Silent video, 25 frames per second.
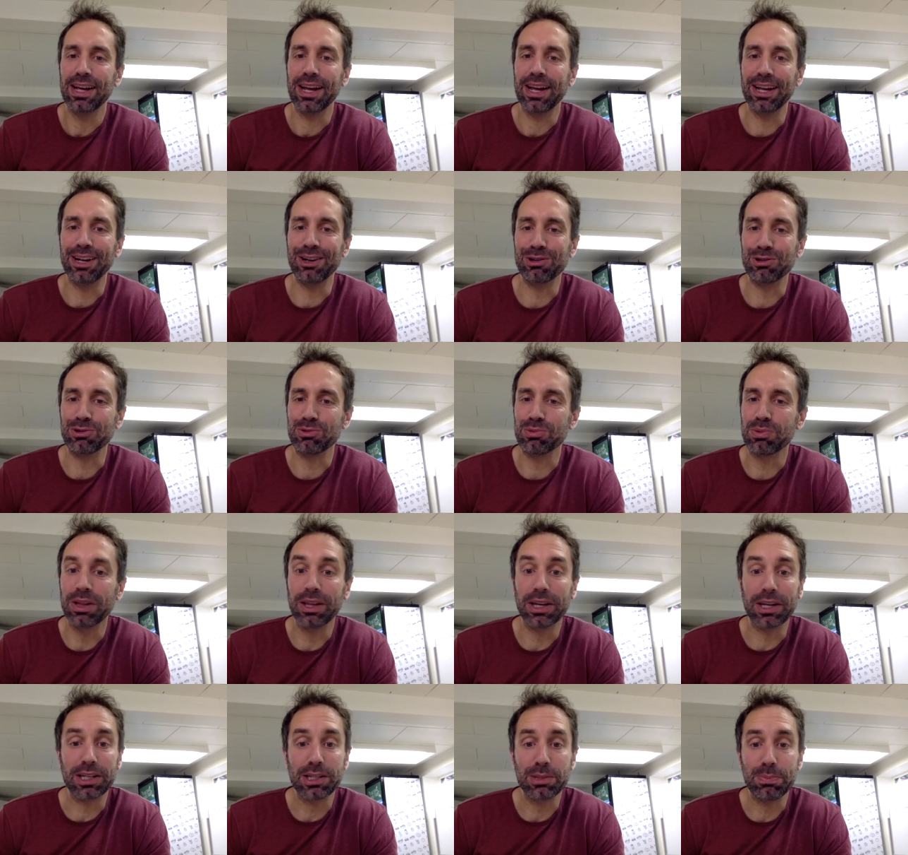and it was
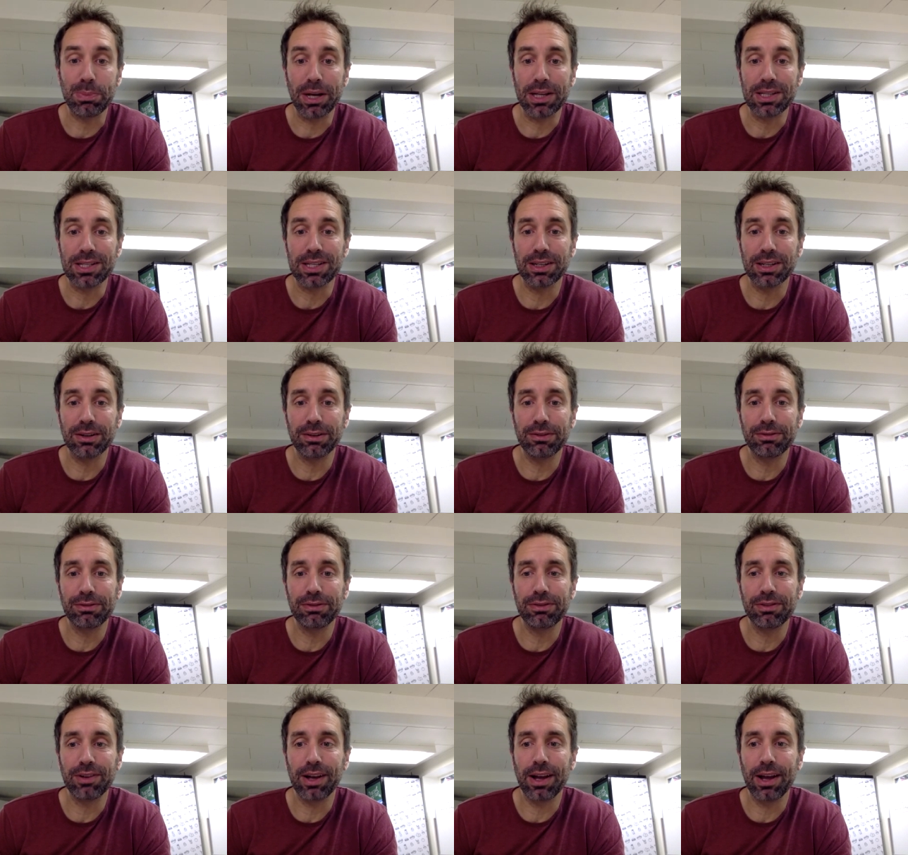really
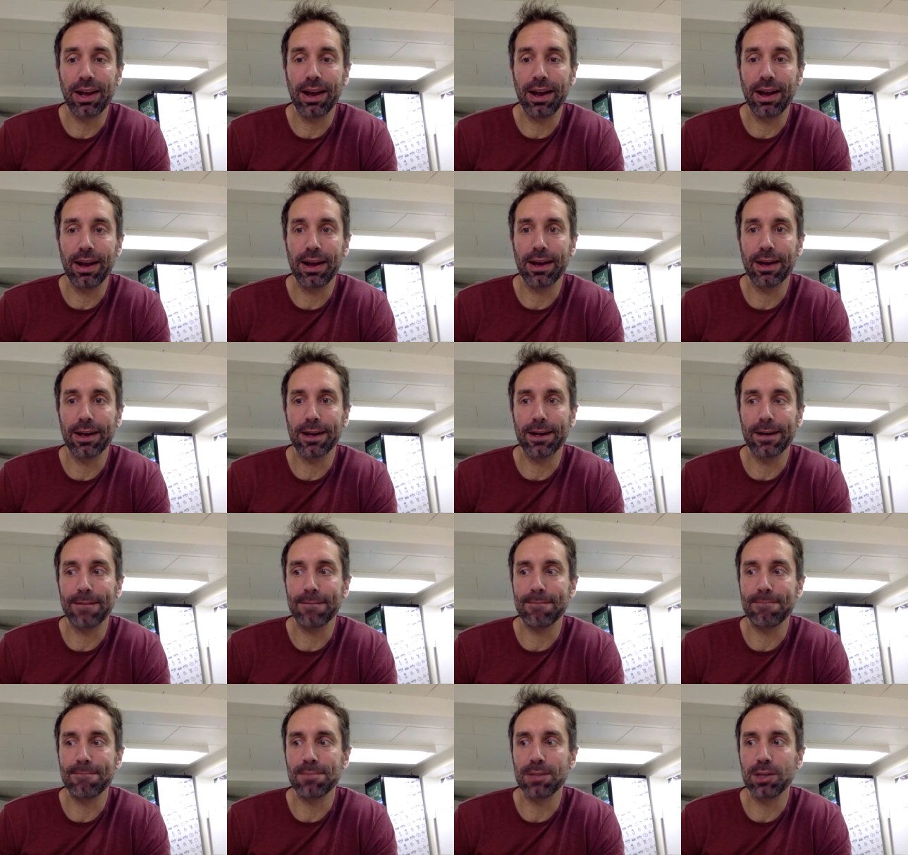expensive,
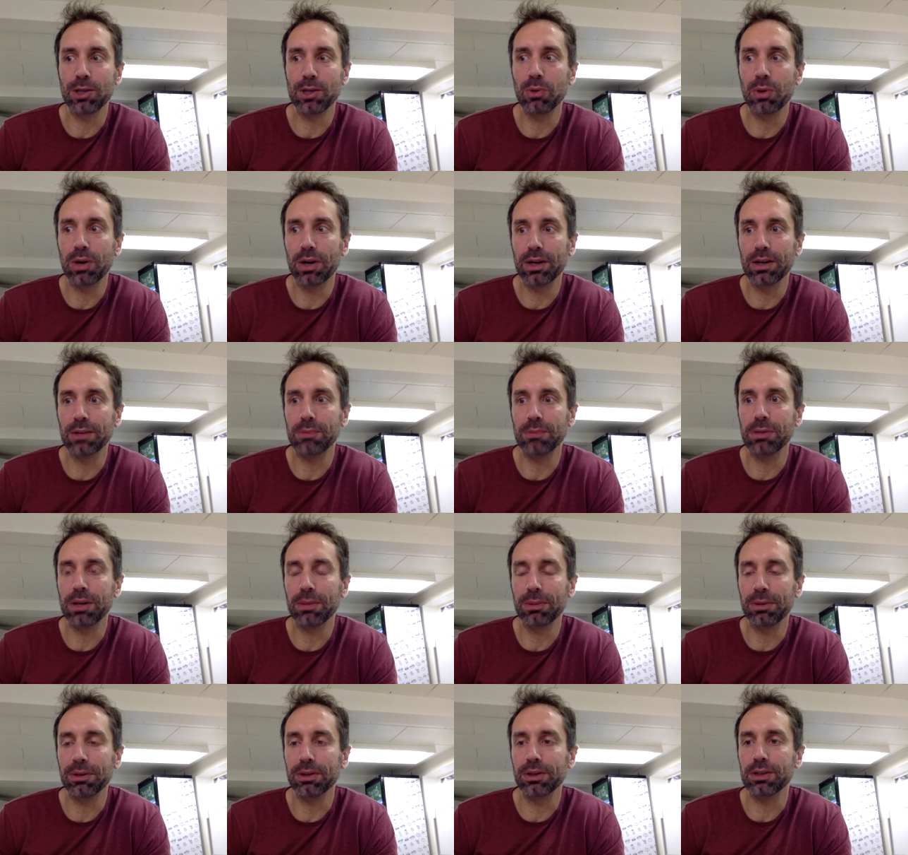and you wanted to
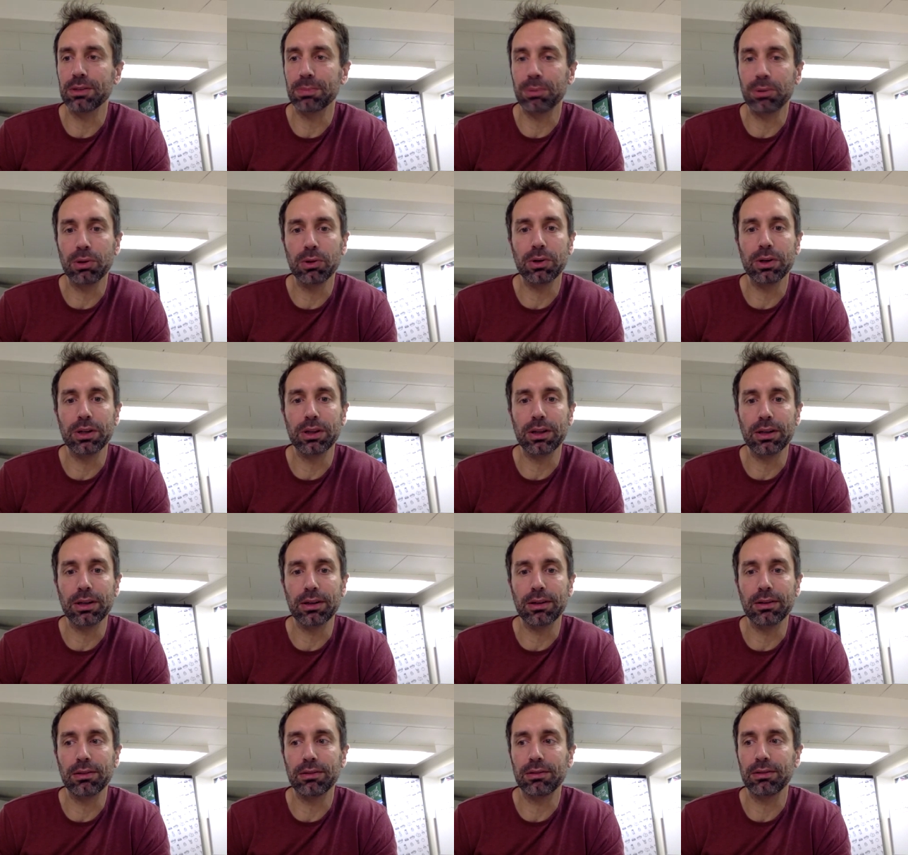be able to deploy
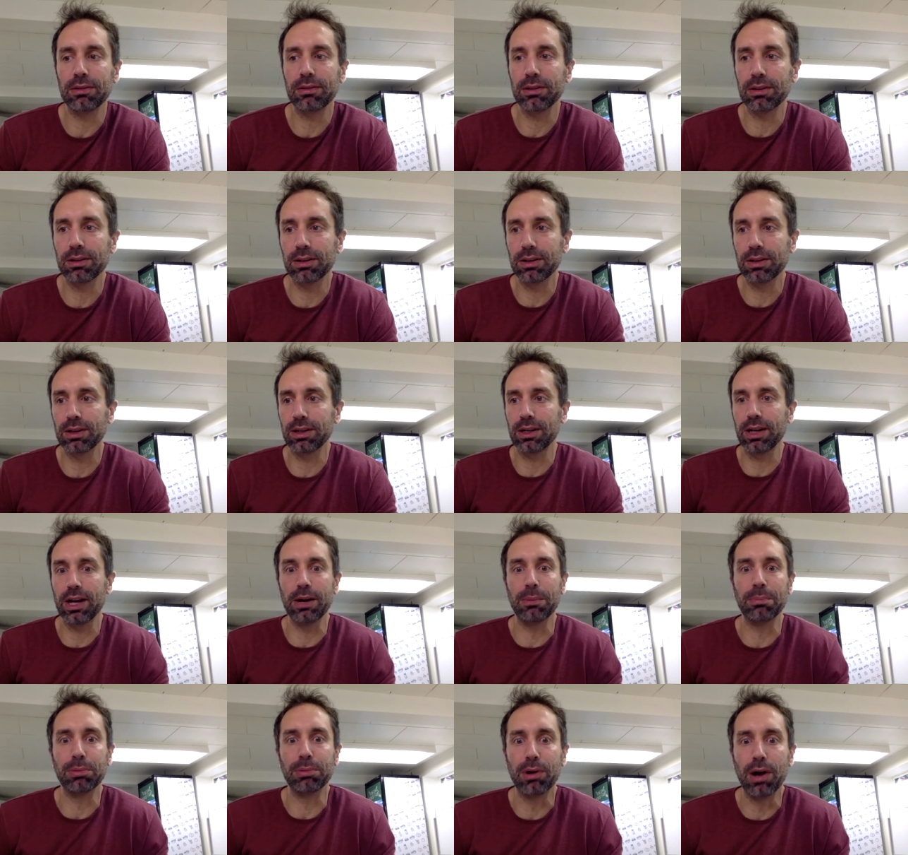these
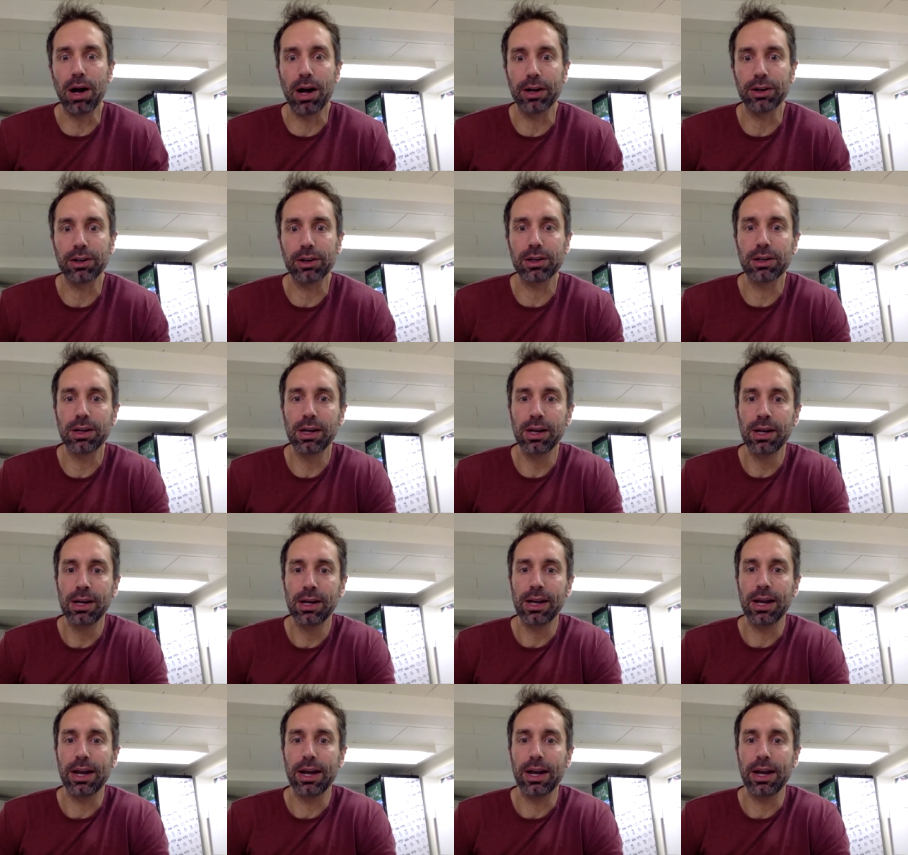kind of broader